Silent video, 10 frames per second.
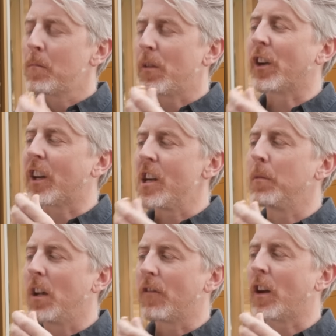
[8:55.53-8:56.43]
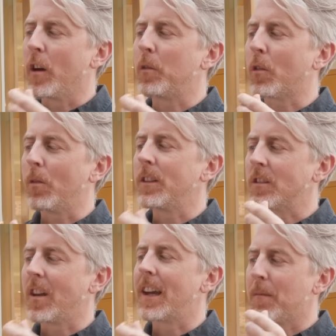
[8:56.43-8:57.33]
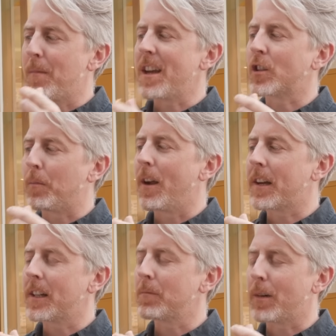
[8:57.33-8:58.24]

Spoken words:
but the caramel corn is like makes or breaks it.